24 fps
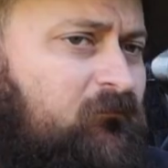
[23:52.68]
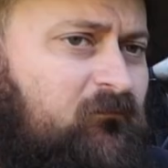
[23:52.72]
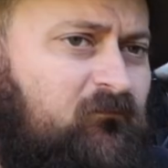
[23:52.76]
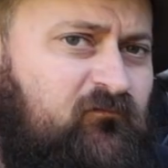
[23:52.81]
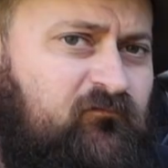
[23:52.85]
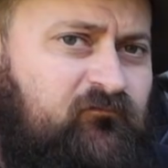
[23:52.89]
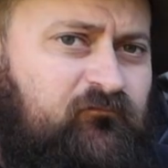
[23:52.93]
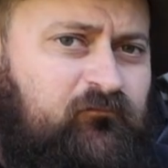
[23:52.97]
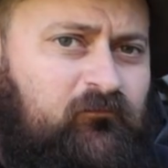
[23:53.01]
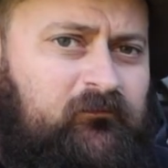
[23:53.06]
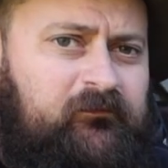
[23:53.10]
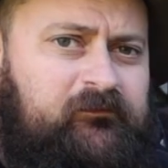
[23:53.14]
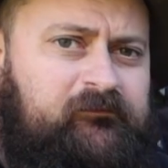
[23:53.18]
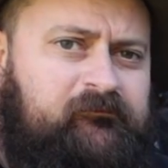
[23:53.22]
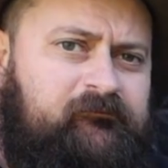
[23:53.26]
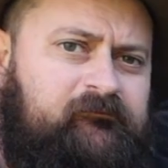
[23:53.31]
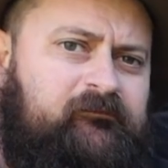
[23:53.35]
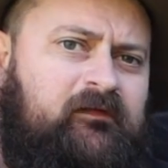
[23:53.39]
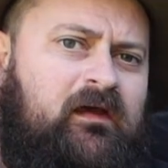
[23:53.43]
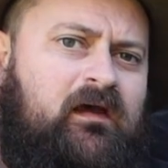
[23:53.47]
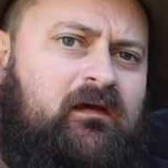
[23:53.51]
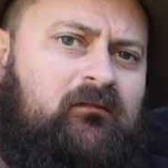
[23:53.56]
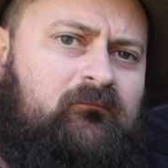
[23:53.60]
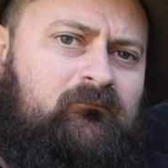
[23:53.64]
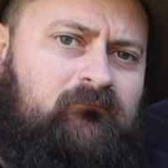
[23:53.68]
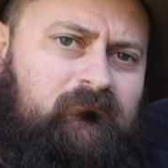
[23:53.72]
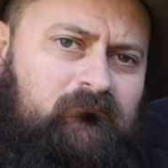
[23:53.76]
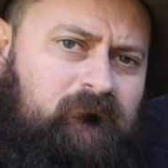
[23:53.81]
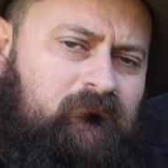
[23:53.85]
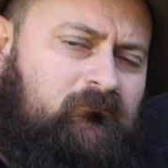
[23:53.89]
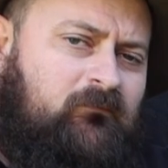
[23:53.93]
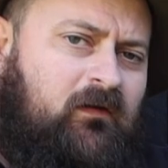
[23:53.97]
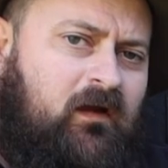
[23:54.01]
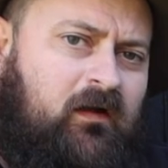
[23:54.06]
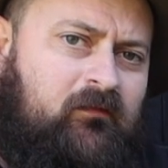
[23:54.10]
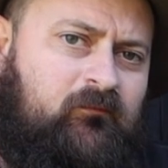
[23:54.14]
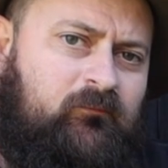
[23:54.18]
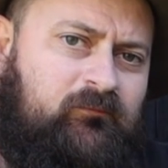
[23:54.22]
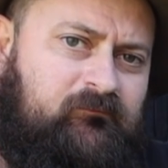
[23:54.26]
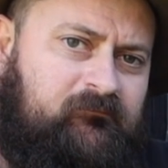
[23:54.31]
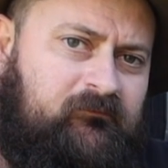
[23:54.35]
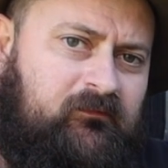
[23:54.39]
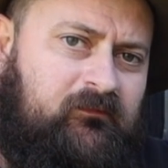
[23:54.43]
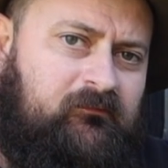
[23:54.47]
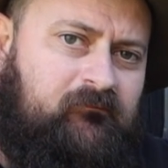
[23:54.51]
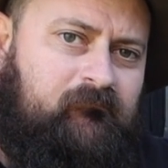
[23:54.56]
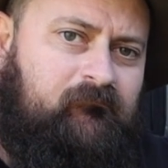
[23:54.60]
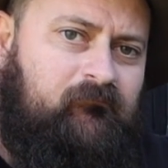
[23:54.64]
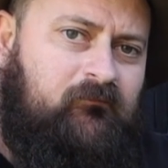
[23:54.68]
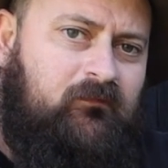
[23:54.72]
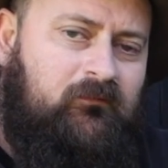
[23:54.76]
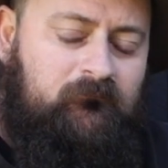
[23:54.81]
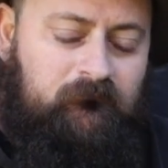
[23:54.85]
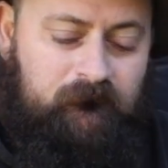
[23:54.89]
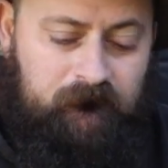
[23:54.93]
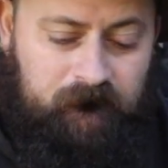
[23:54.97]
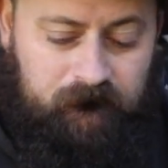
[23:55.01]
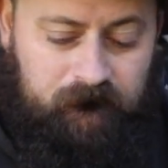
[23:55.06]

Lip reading: fully set 100% of the time.